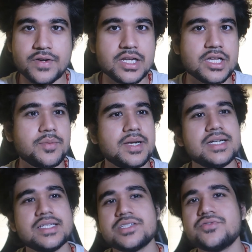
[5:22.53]
vulnerable
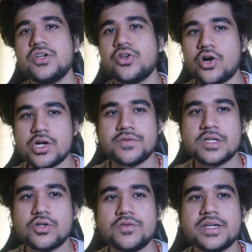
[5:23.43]
and this will not
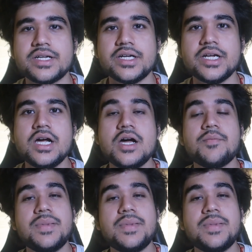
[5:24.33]
work over here,